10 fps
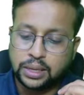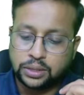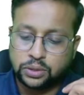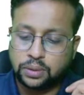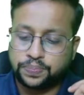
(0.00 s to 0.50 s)

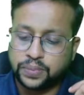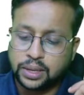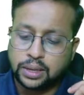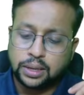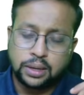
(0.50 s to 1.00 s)
So
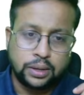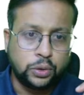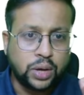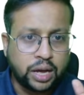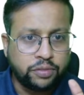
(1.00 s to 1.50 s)
you
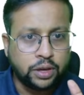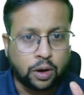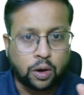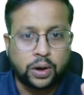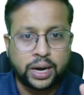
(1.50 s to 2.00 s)
have the
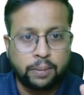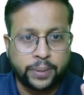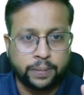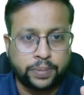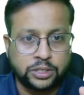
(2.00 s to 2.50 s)
oral
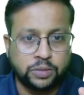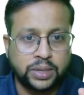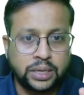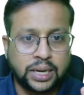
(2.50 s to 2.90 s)
PrEP regimen,